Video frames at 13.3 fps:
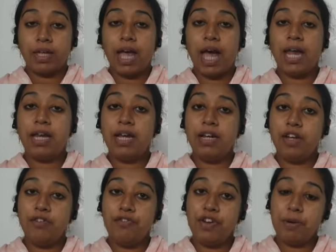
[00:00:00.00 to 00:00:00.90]
and in
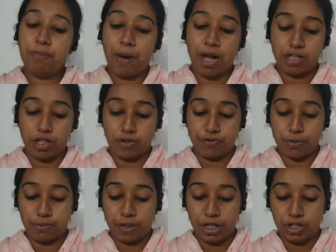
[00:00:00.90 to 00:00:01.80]
different parts of
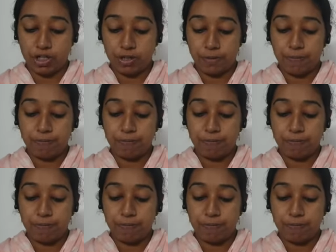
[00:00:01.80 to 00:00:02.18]
speech.